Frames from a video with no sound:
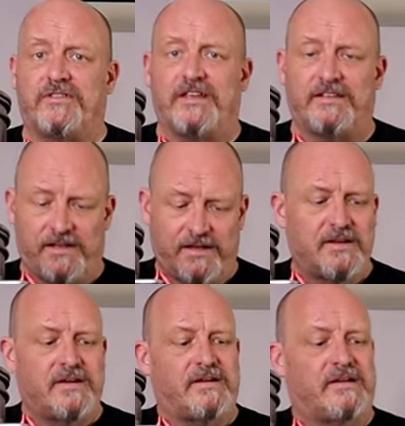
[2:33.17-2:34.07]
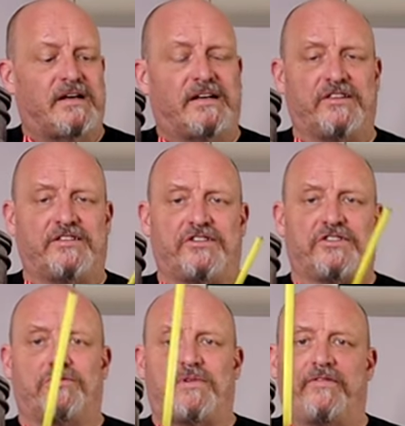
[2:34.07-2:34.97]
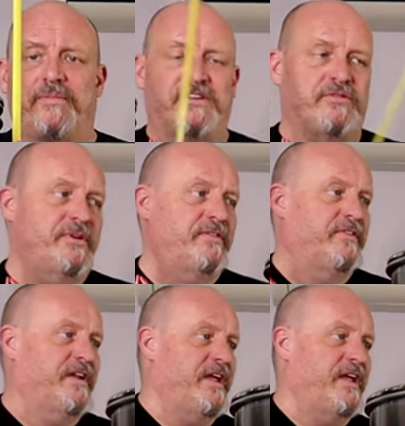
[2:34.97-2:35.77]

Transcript: things. These are just a rough measurement for